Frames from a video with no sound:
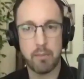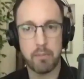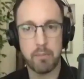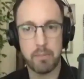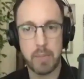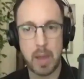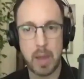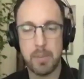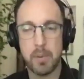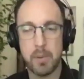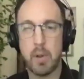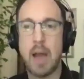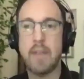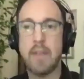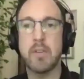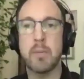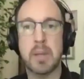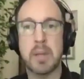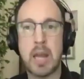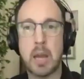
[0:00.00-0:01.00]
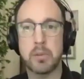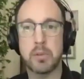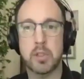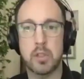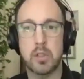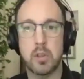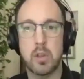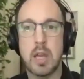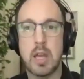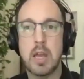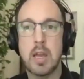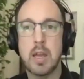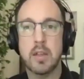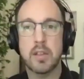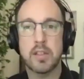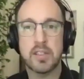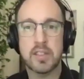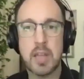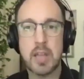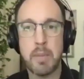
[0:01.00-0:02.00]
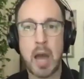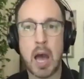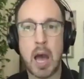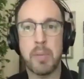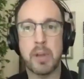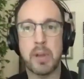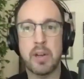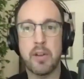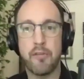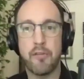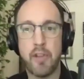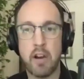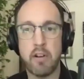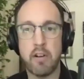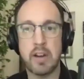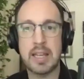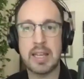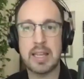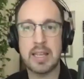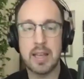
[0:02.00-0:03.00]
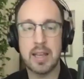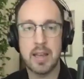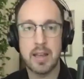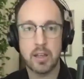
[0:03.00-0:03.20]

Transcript: People haven't been able to sum it up in a very